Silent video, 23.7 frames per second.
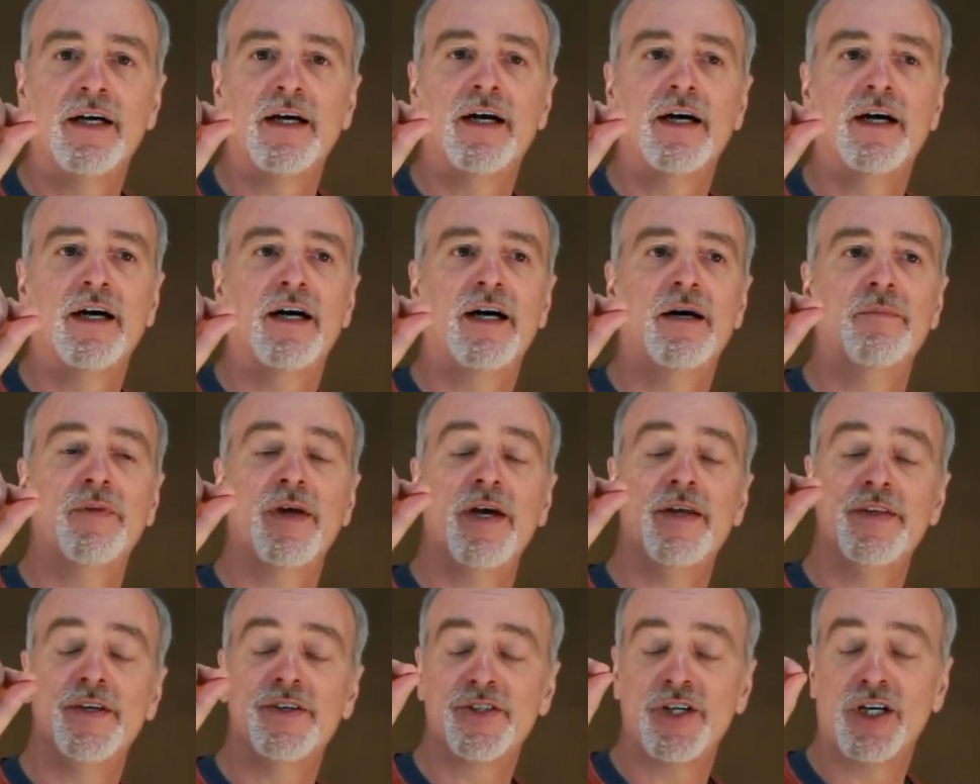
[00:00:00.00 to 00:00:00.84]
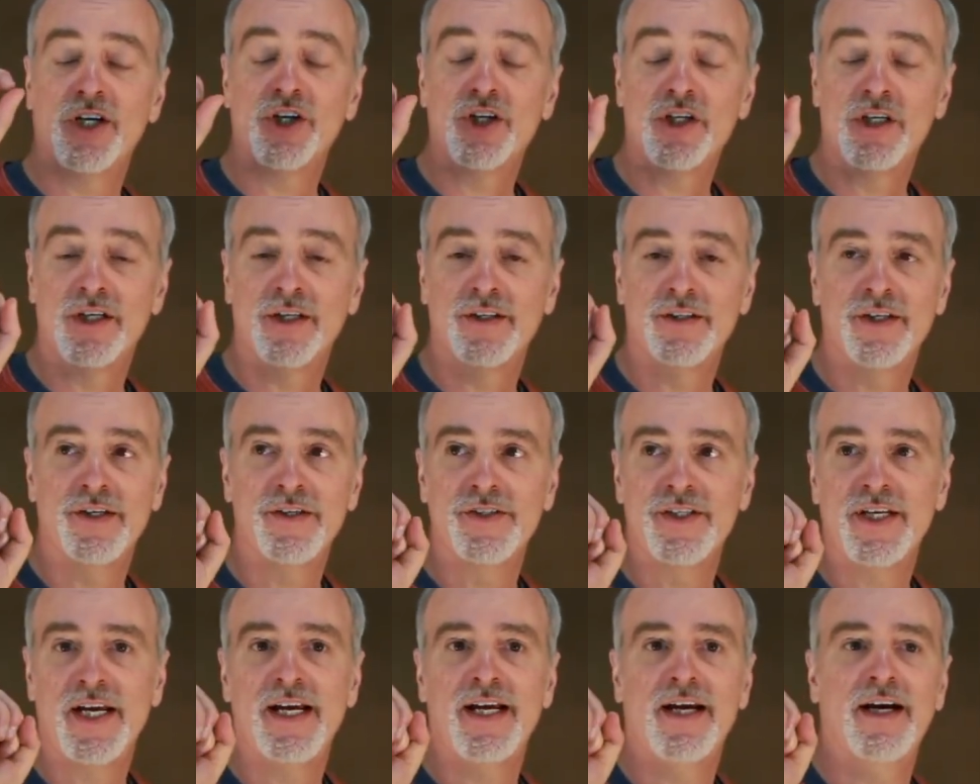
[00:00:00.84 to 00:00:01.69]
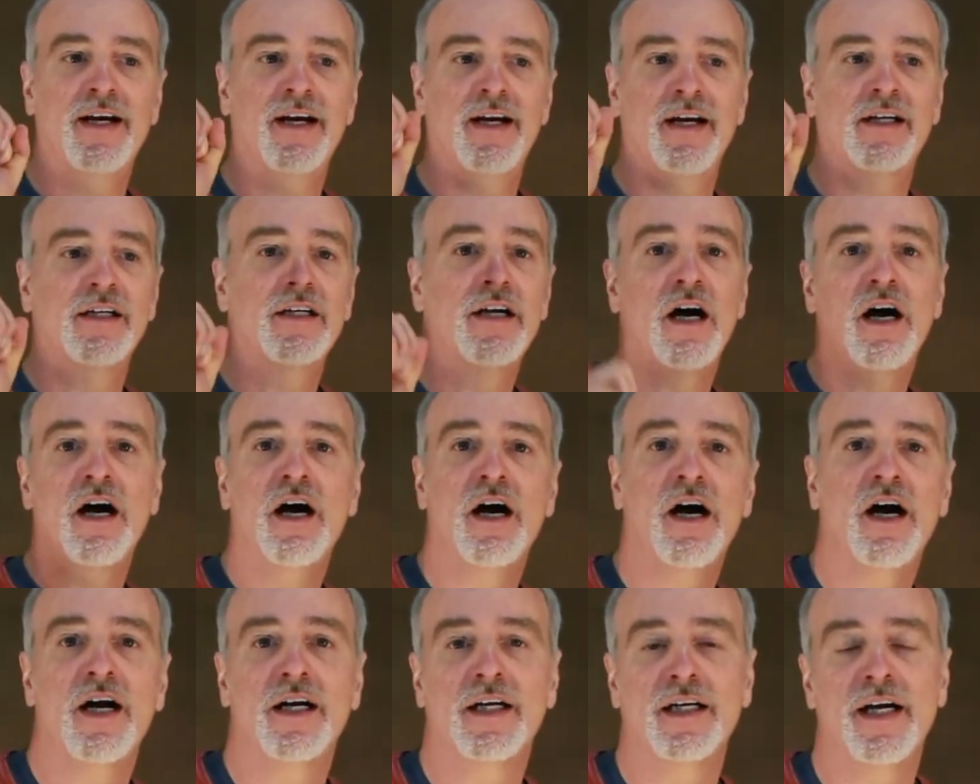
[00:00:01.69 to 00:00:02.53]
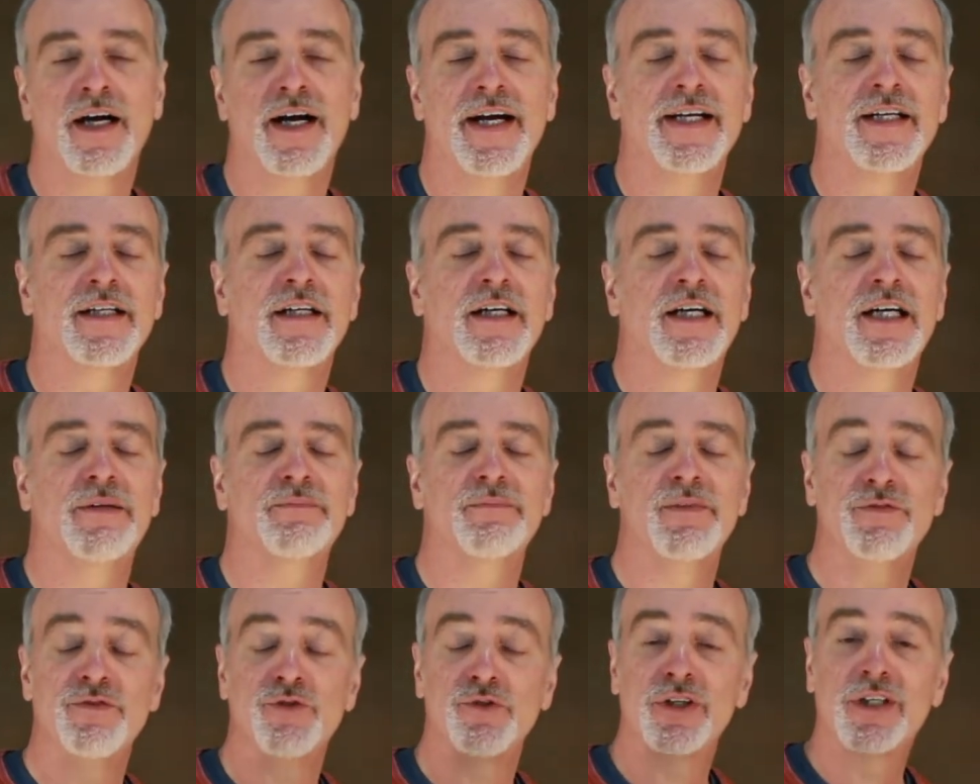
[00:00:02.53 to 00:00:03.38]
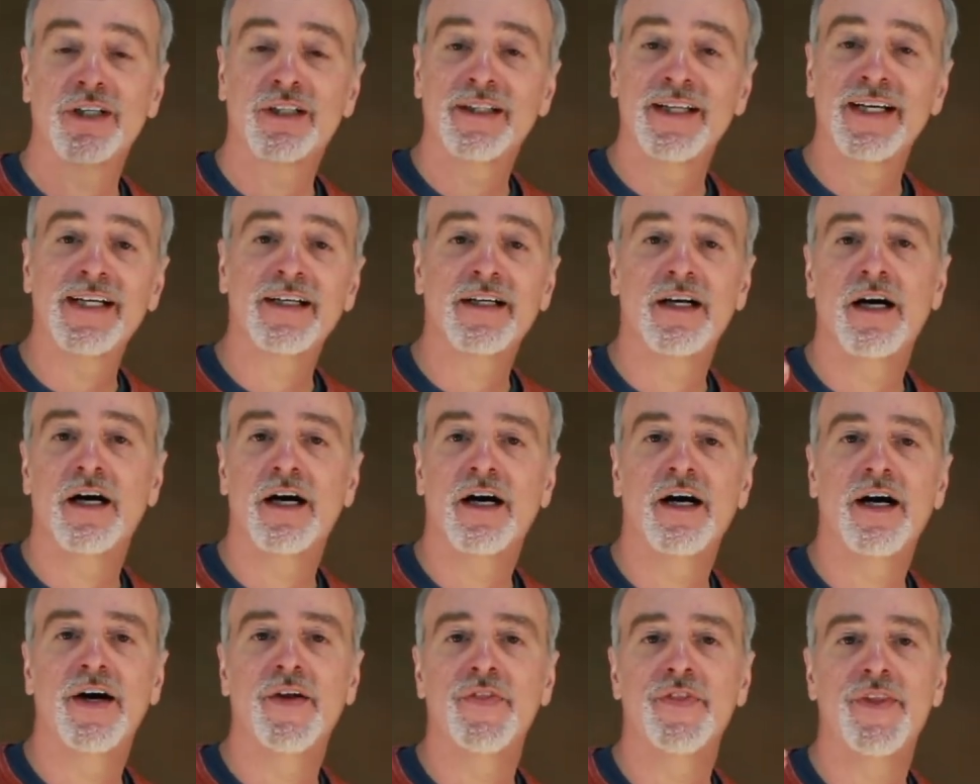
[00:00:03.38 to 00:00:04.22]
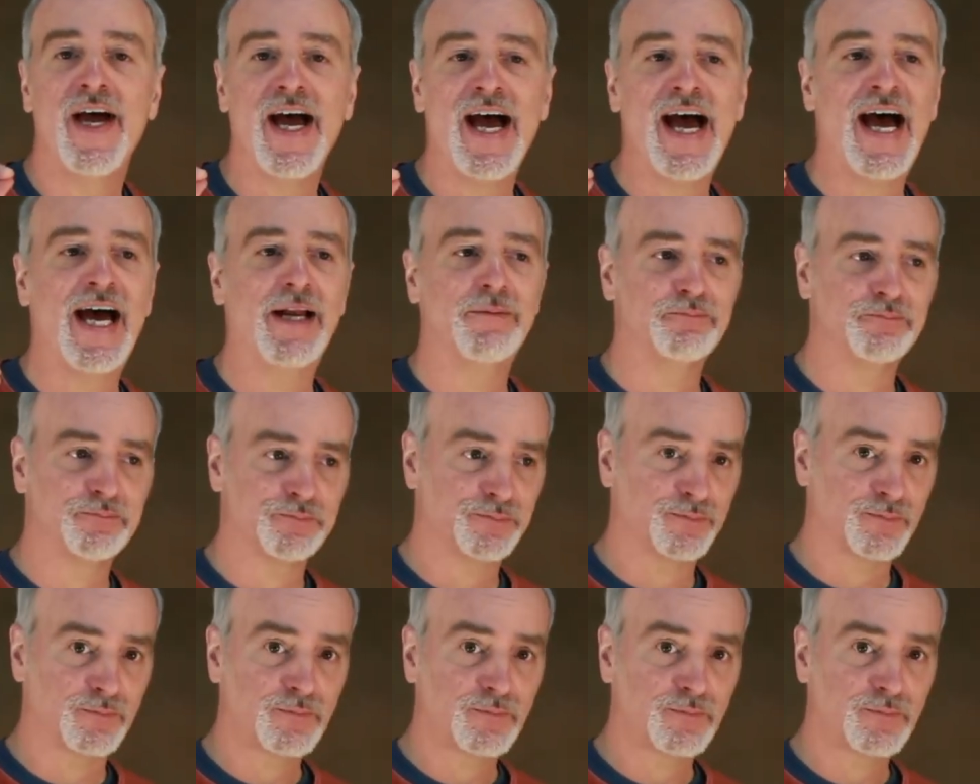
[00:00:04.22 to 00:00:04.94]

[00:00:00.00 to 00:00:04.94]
and there's a cog icon. If you click on that,